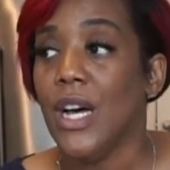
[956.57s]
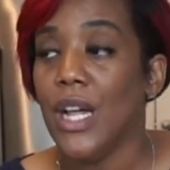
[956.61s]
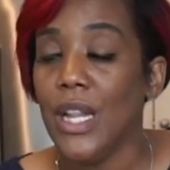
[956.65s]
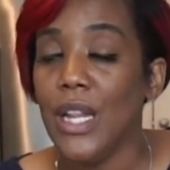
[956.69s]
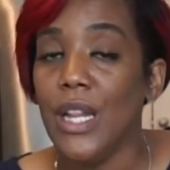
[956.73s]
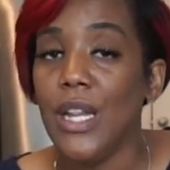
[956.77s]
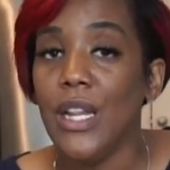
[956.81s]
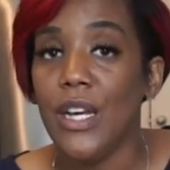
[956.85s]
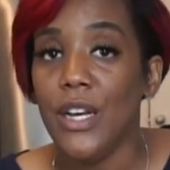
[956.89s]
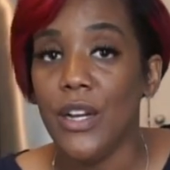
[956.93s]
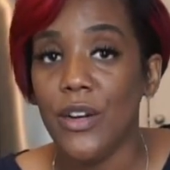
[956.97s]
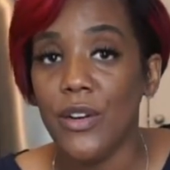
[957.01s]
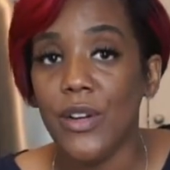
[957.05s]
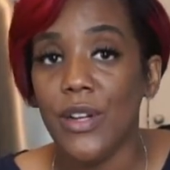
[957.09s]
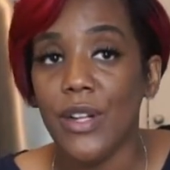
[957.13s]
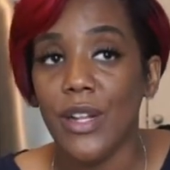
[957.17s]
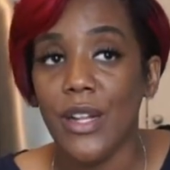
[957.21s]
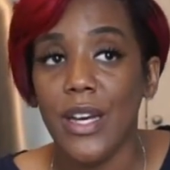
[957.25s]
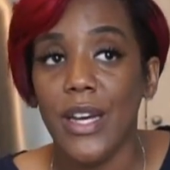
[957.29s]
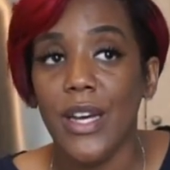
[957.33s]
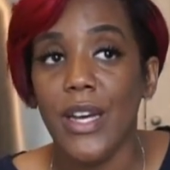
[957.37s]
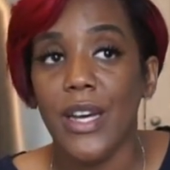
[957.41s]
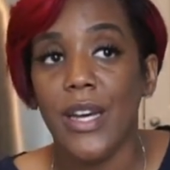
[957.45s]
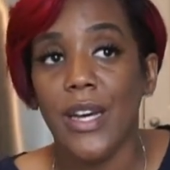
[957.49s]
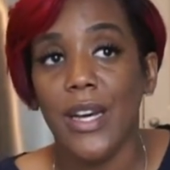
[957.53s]

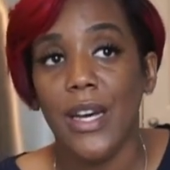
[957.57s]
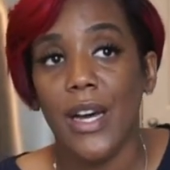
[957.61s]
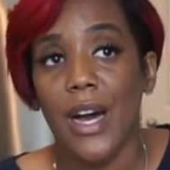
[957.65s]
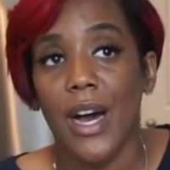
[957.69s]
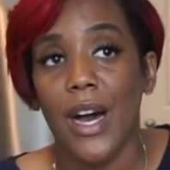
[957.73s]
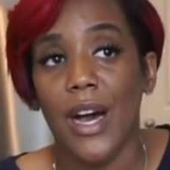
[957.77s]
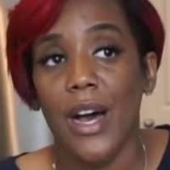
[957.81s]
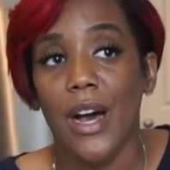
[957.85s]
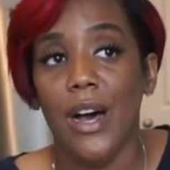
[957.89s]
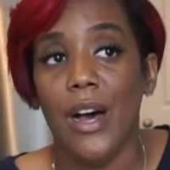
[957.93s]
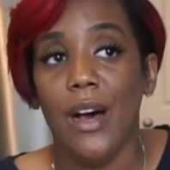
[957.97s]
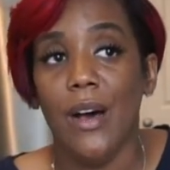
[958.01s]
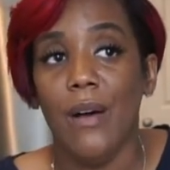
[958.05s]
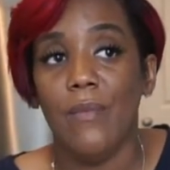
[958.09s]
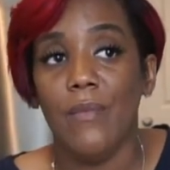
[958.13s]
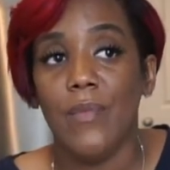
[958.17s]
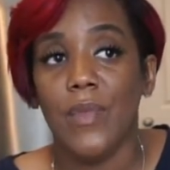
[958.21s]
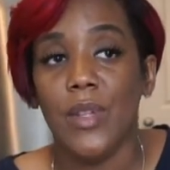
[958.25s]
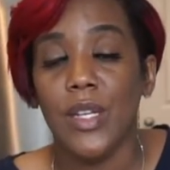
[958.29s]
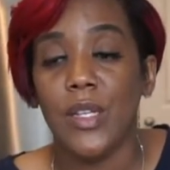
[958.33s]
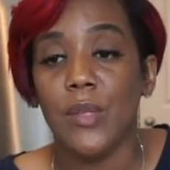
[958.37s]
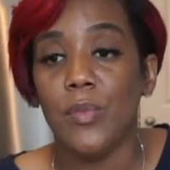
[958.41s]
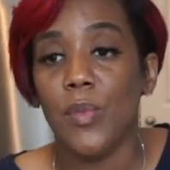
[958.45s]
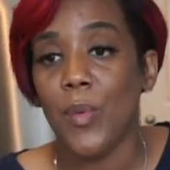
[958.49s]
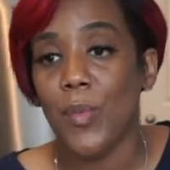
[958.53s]
Literally,
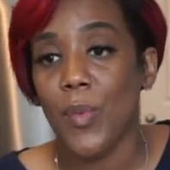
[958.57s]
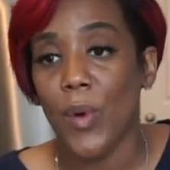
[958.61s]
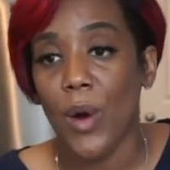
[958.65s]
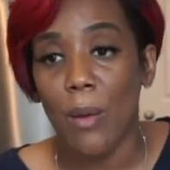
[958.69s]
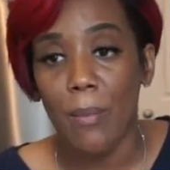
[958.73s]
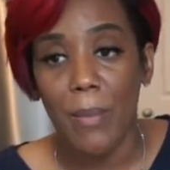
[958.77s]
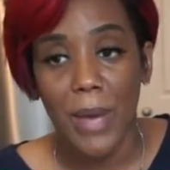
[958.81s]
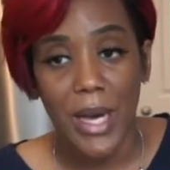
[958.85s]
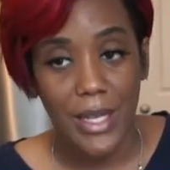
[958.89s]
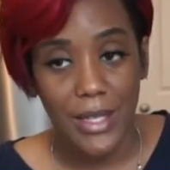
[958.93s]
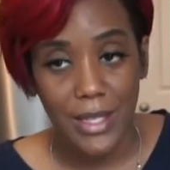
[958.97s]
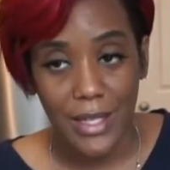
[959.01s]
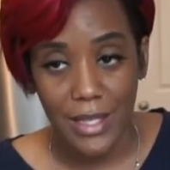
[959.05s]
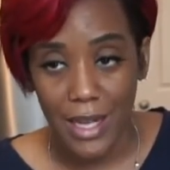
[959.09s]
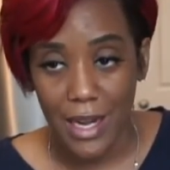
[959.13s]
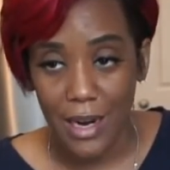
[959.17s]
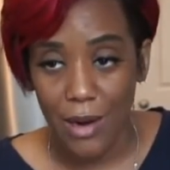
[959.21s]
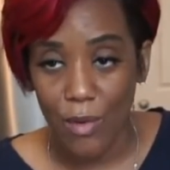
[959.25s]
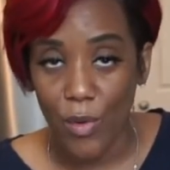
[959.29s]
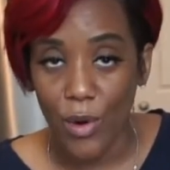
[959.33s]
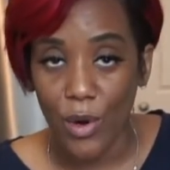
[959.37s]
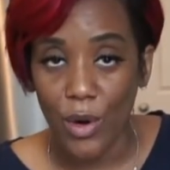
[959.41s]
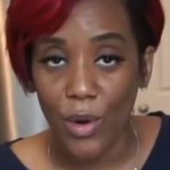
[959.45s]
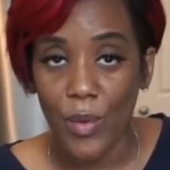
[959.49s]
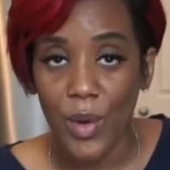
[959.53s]
these people are amazing that
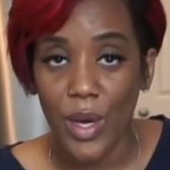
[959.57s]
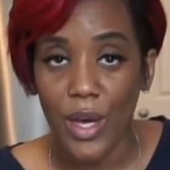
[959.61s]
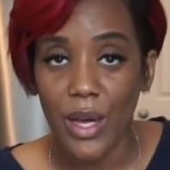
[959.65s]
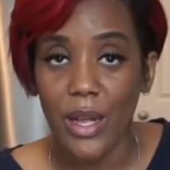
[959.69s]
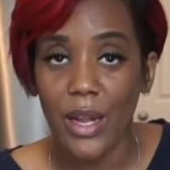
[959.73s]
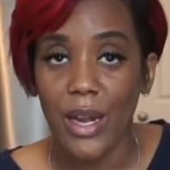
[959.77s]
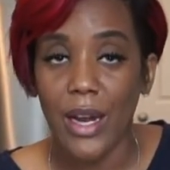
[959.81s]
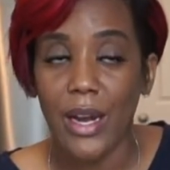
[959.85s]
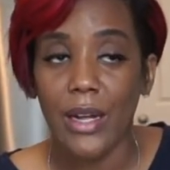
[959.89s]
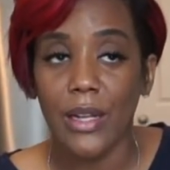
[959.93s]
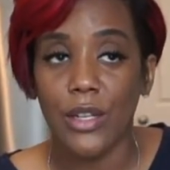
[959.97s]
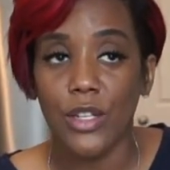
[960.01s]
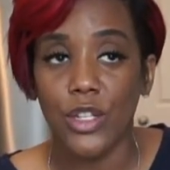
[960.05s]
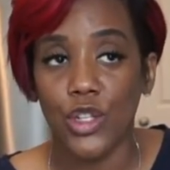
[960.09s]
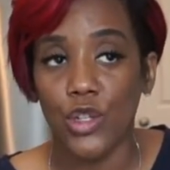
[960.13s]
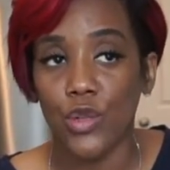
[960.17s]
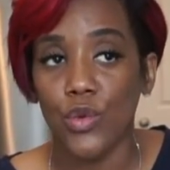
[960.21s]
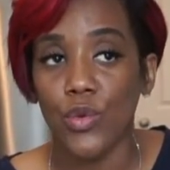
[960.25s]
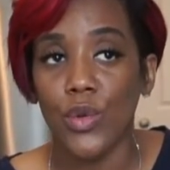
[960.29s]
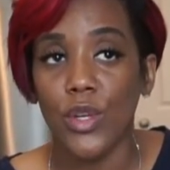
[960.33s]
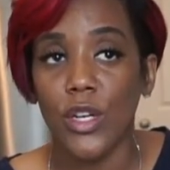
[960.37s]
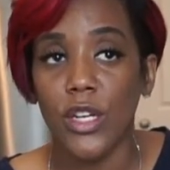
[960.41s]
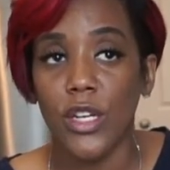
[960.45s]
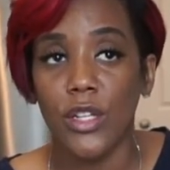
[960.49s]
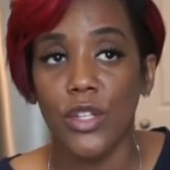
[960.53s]
I work with, and I
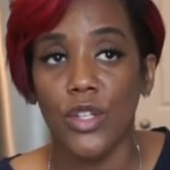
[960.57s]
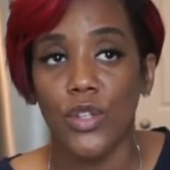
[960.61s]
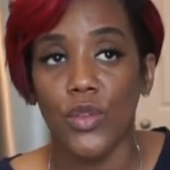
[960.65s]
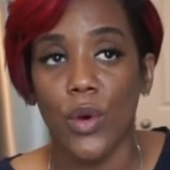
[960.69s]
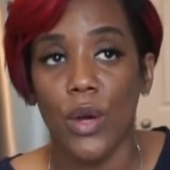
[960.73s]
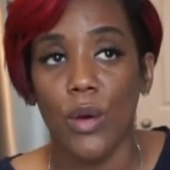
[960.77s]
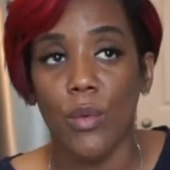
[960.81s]
truly enjoy